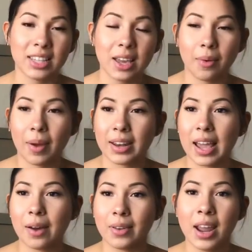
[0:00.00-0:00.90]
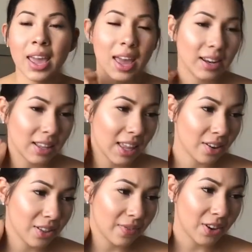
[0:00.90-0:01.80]
see it right now, and
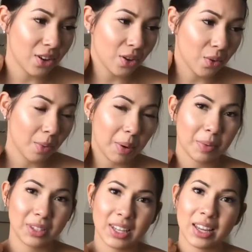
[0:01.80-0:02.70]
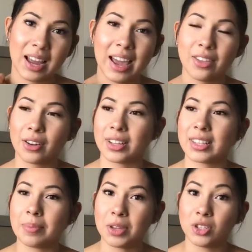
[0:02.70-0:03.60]
later in the video you won't be able to see it either because
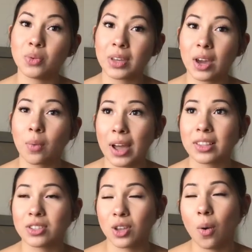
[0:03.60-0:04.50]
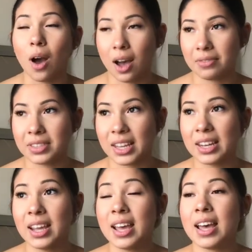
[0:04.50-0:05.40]
I've been doing it quite so often,